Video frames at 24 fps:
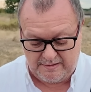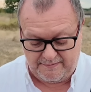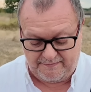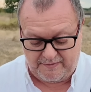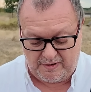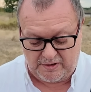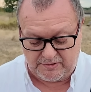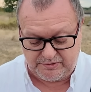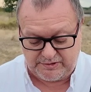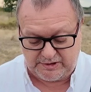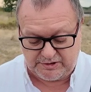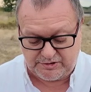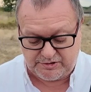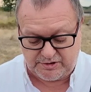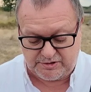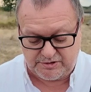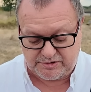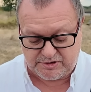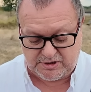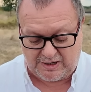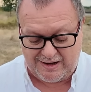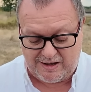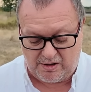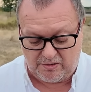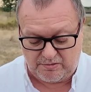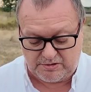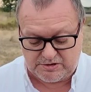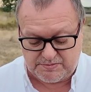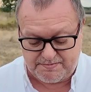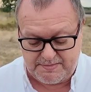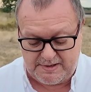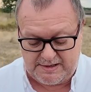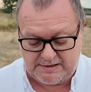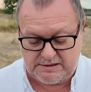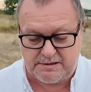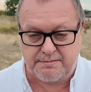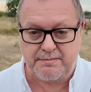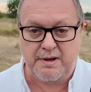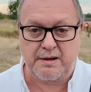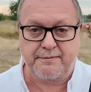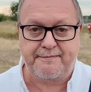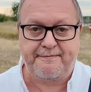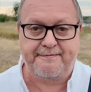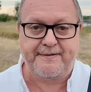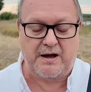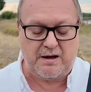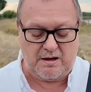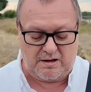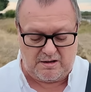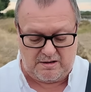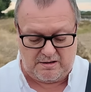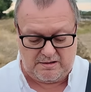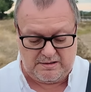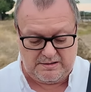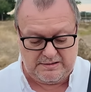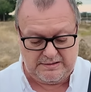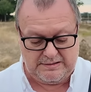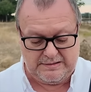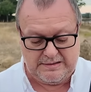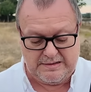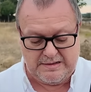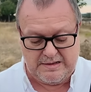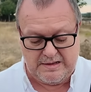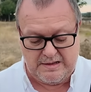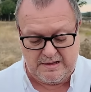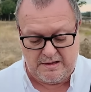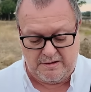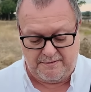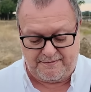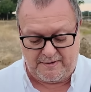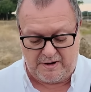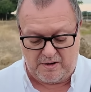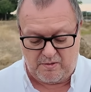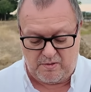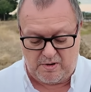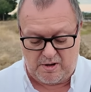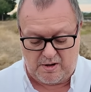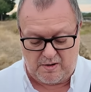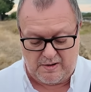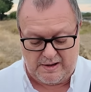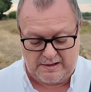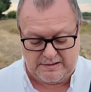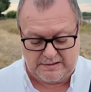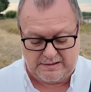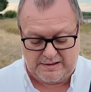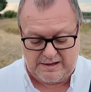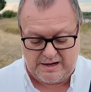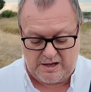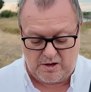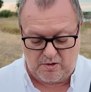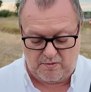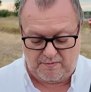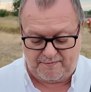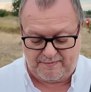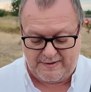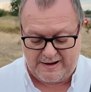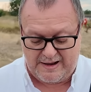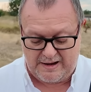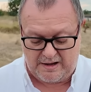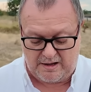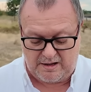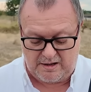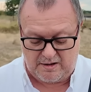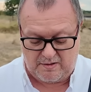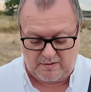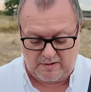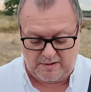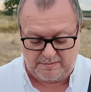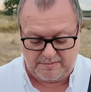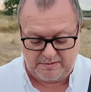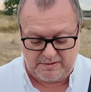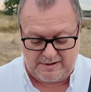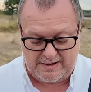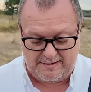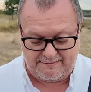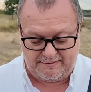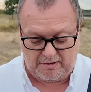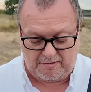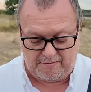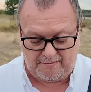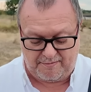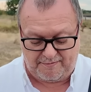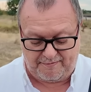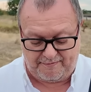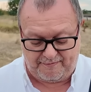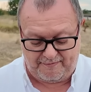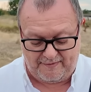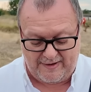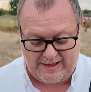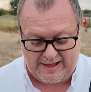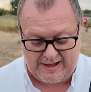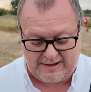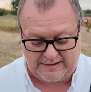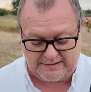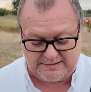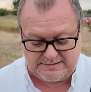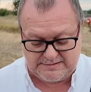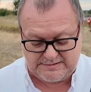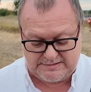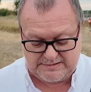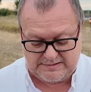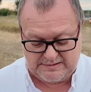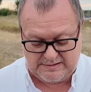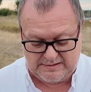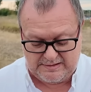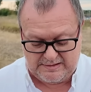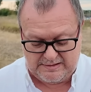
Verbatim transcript: Follow distance, close, medium, far. Follow height, low, flat, high. I'm going to have it on flat.